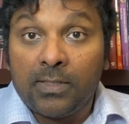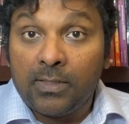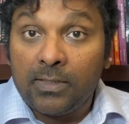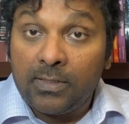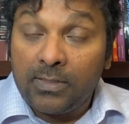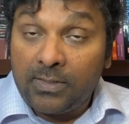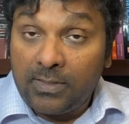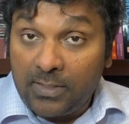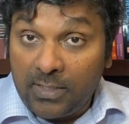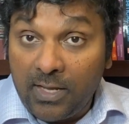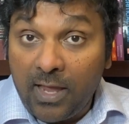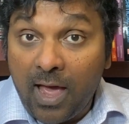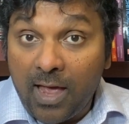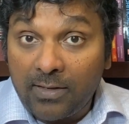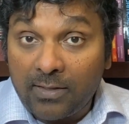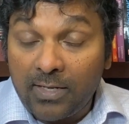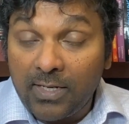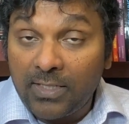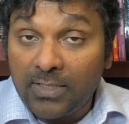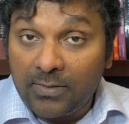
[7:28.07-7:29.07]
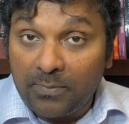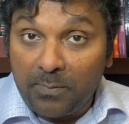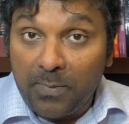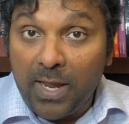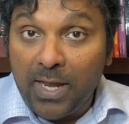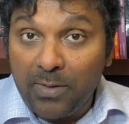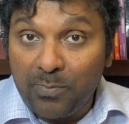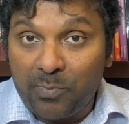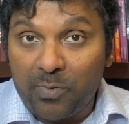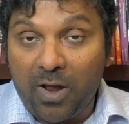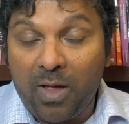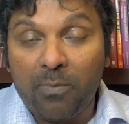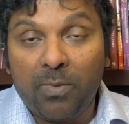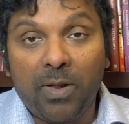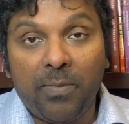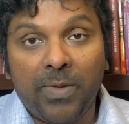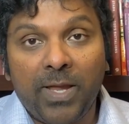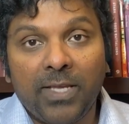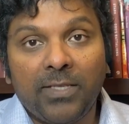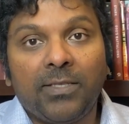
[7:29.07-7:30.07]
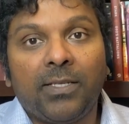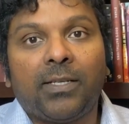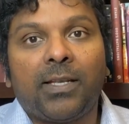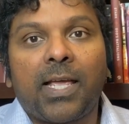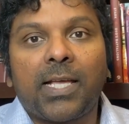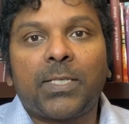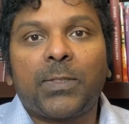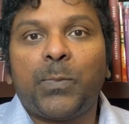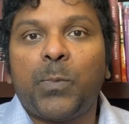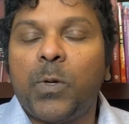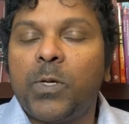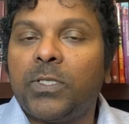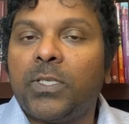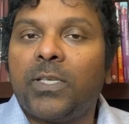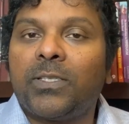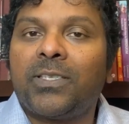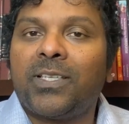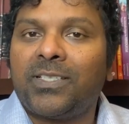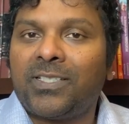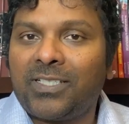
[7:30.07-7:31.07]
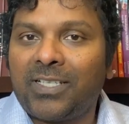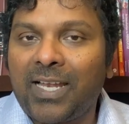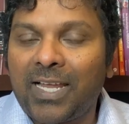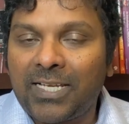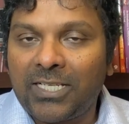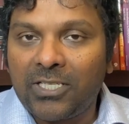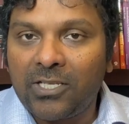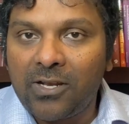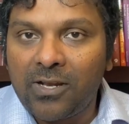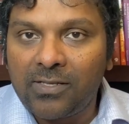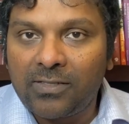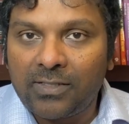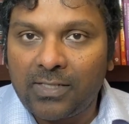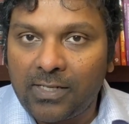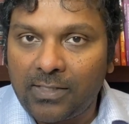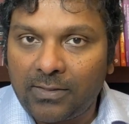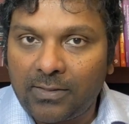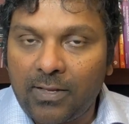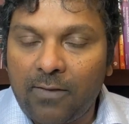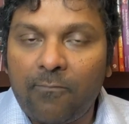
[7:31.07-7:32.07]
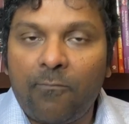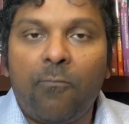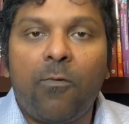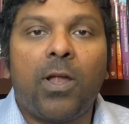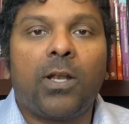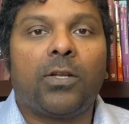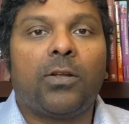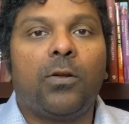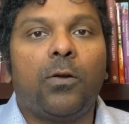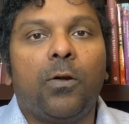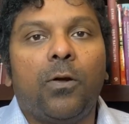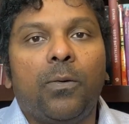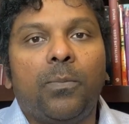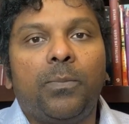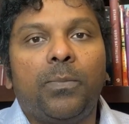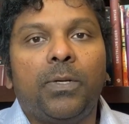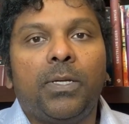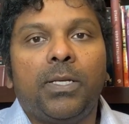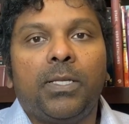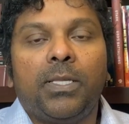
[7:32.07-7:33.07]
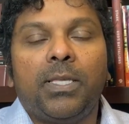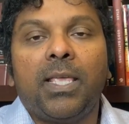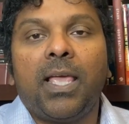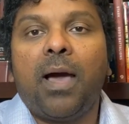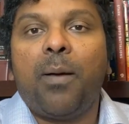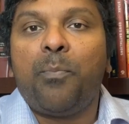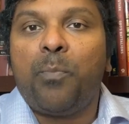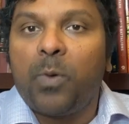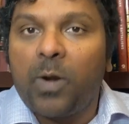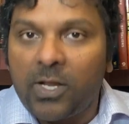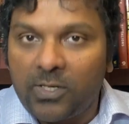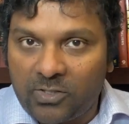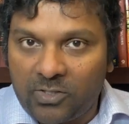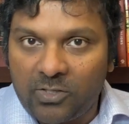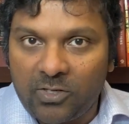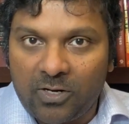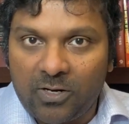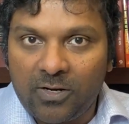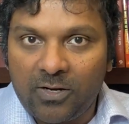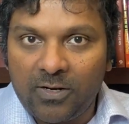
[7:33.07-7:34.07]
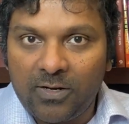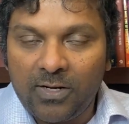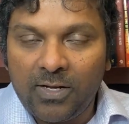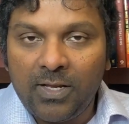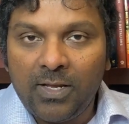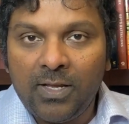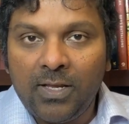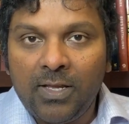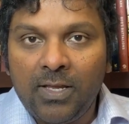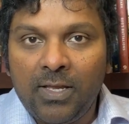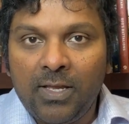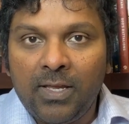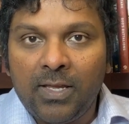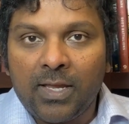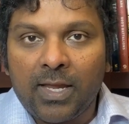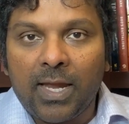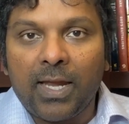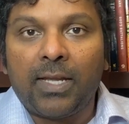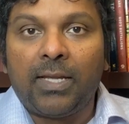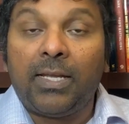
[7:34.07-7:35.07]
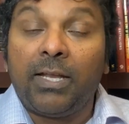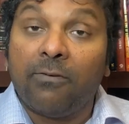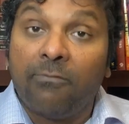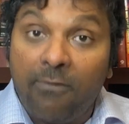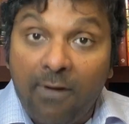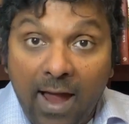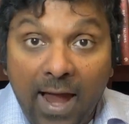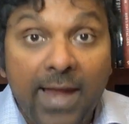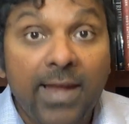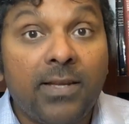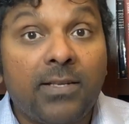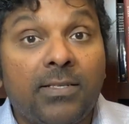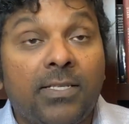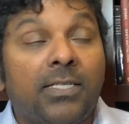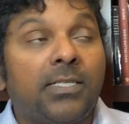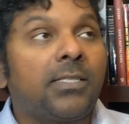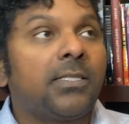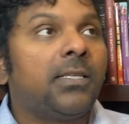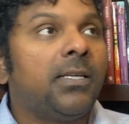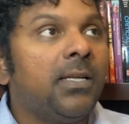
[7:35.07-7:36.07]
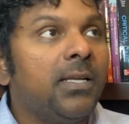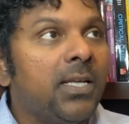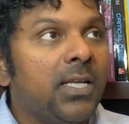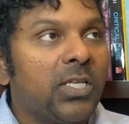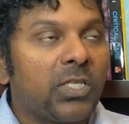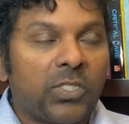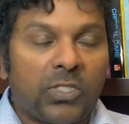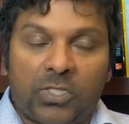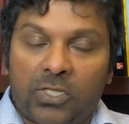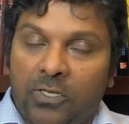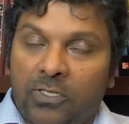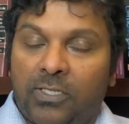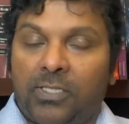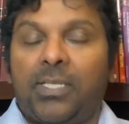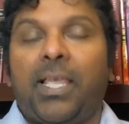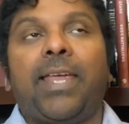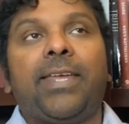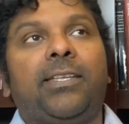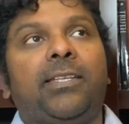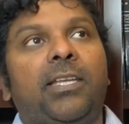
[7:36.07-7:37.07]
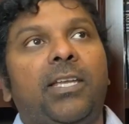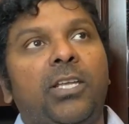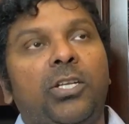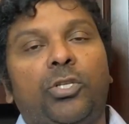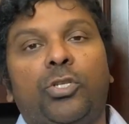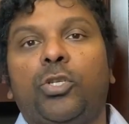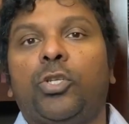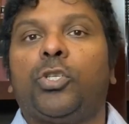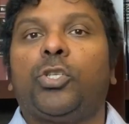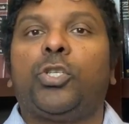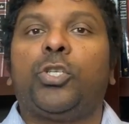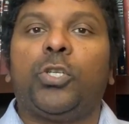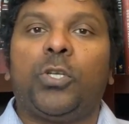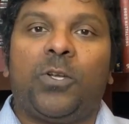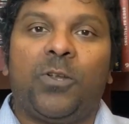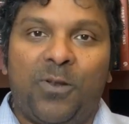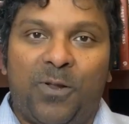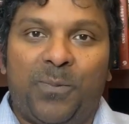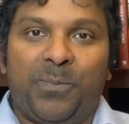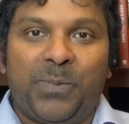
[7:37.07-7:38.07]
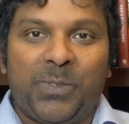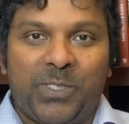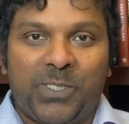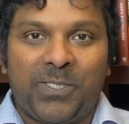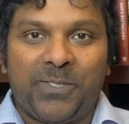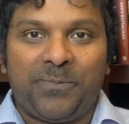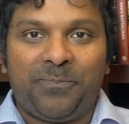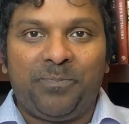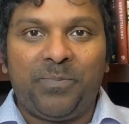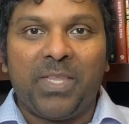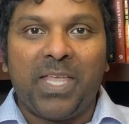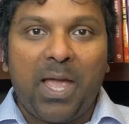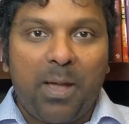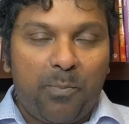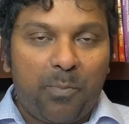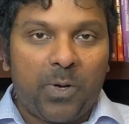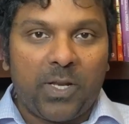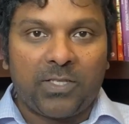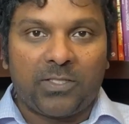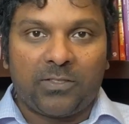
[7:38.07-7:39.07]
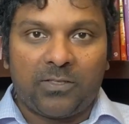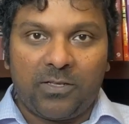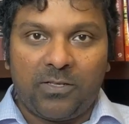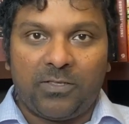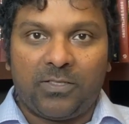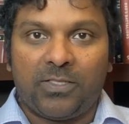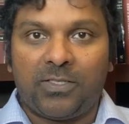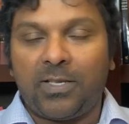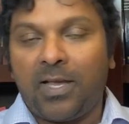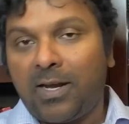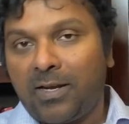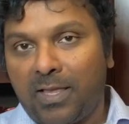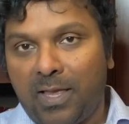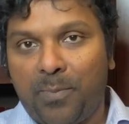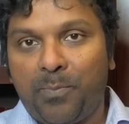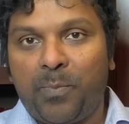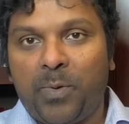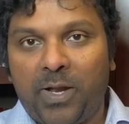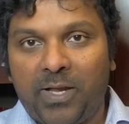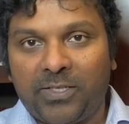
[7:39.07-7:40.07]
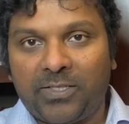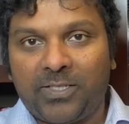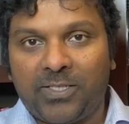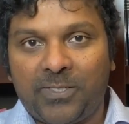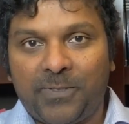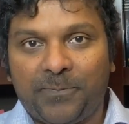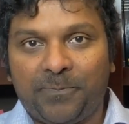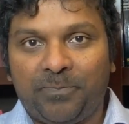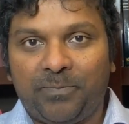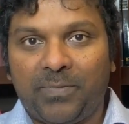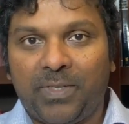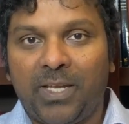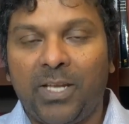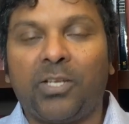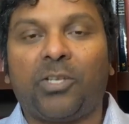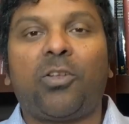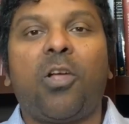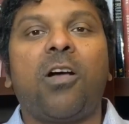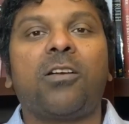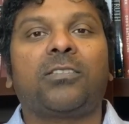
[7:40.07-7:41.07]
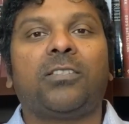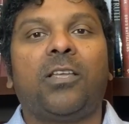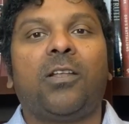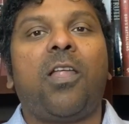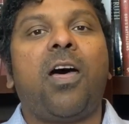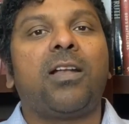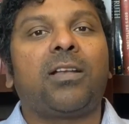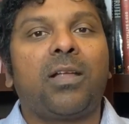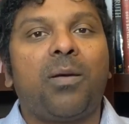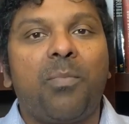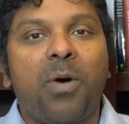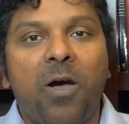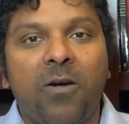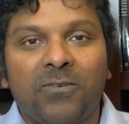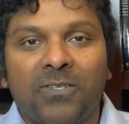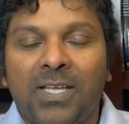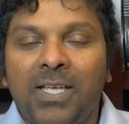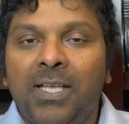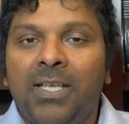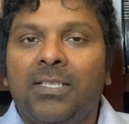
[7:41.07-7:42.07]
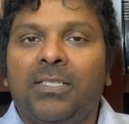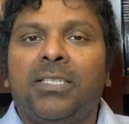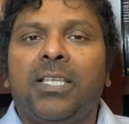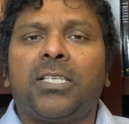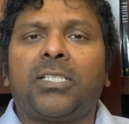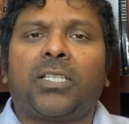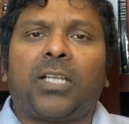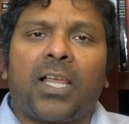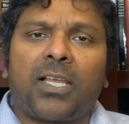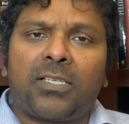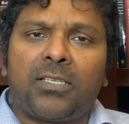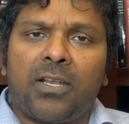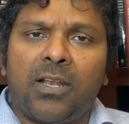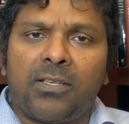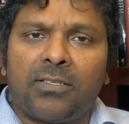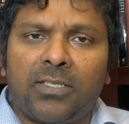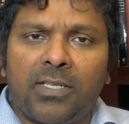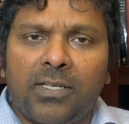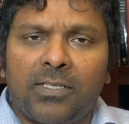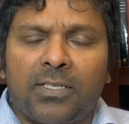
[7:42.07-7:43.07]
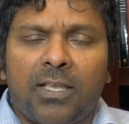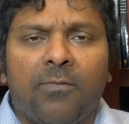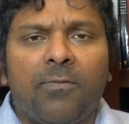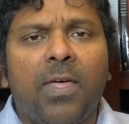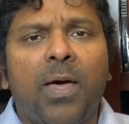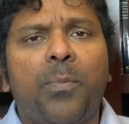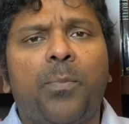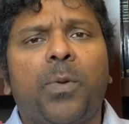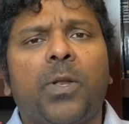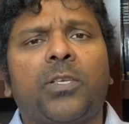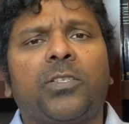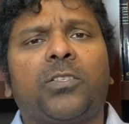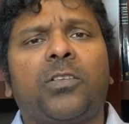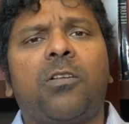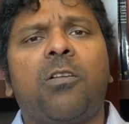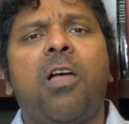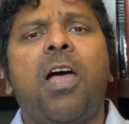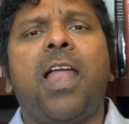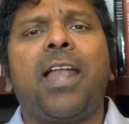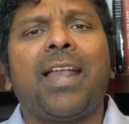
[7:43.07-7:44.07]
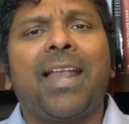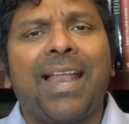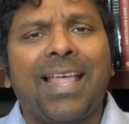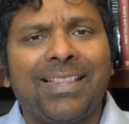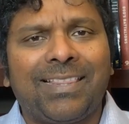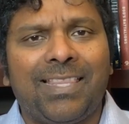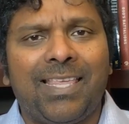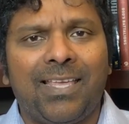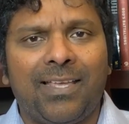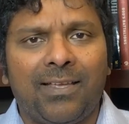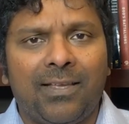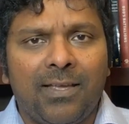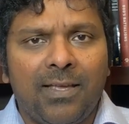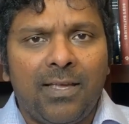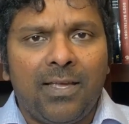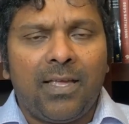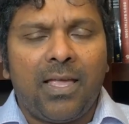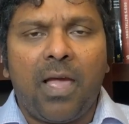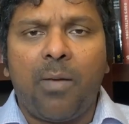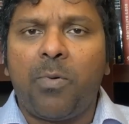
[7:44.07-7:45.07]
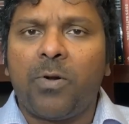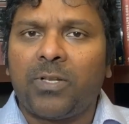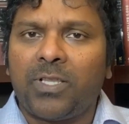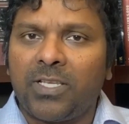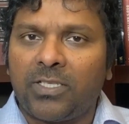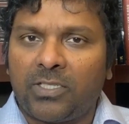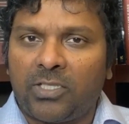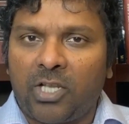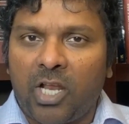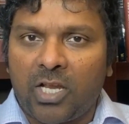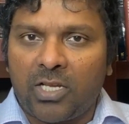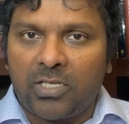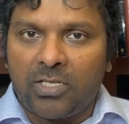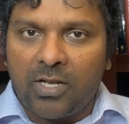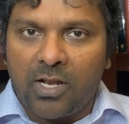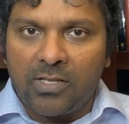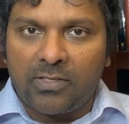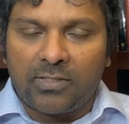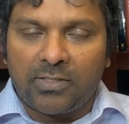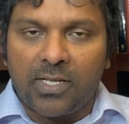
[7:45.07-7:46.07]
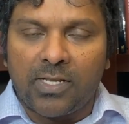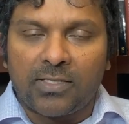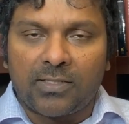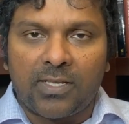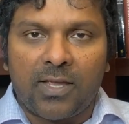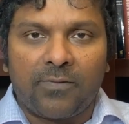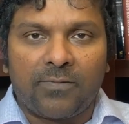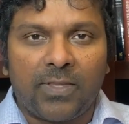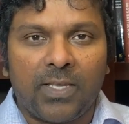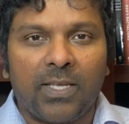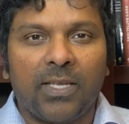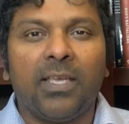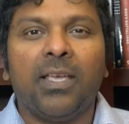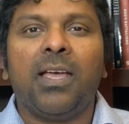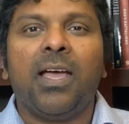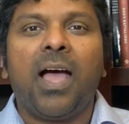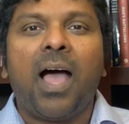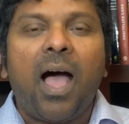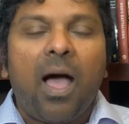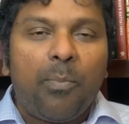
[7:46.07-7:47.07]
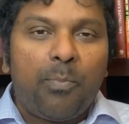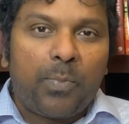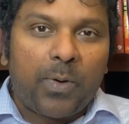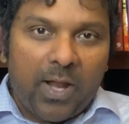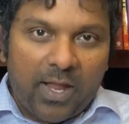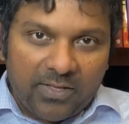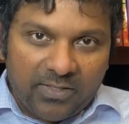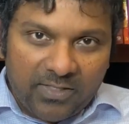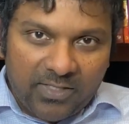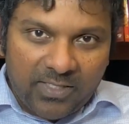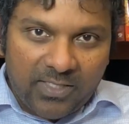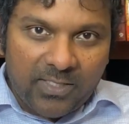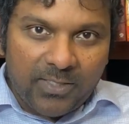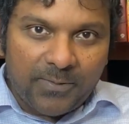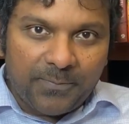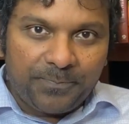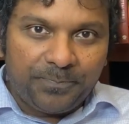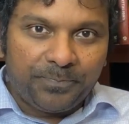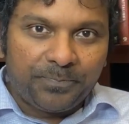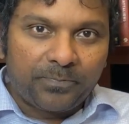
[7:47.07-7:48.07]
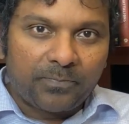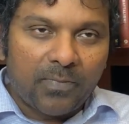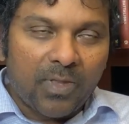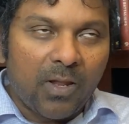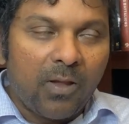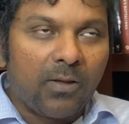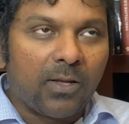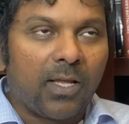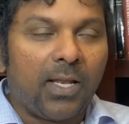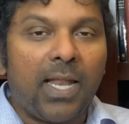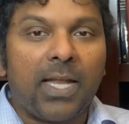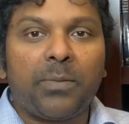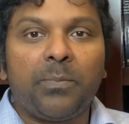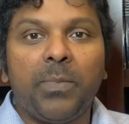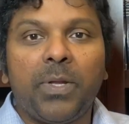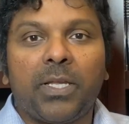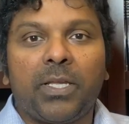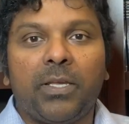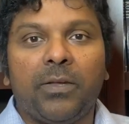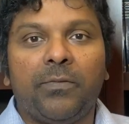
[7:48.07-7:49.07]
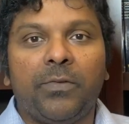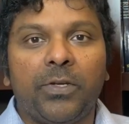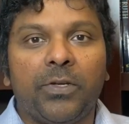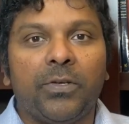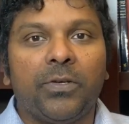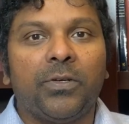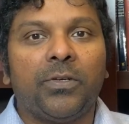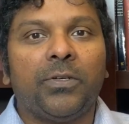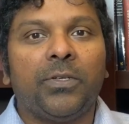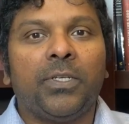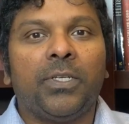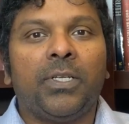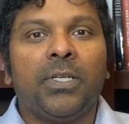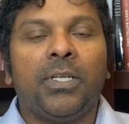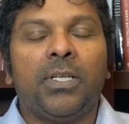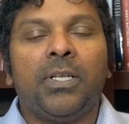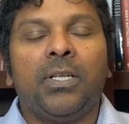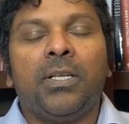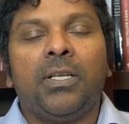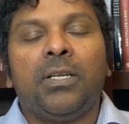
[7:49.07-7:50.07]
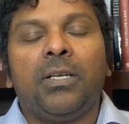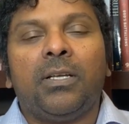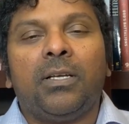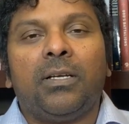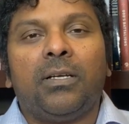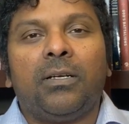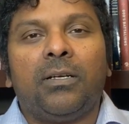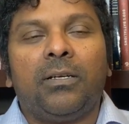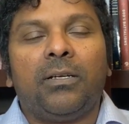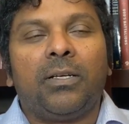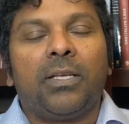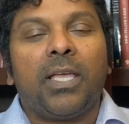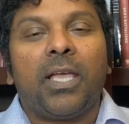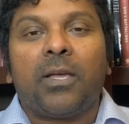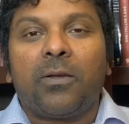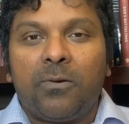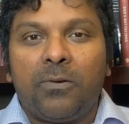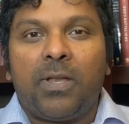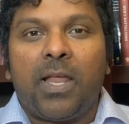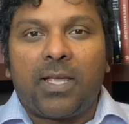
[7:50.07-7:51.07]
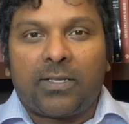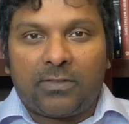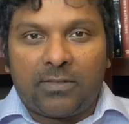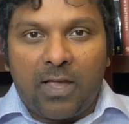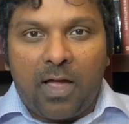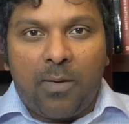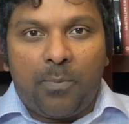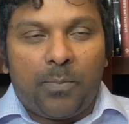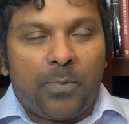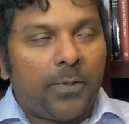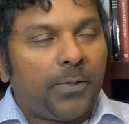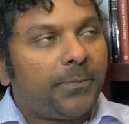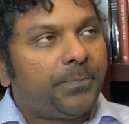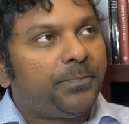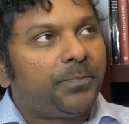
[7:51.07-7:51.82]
CRT's main problem is it exposes the structural sins of one group, the oppressor. It divides society into two groups, the oppressors and the oppressed. It talks a lot about the structural sins of the oppressor and nothing about the structural sins of the oppressed. Okay, let me give you a good example.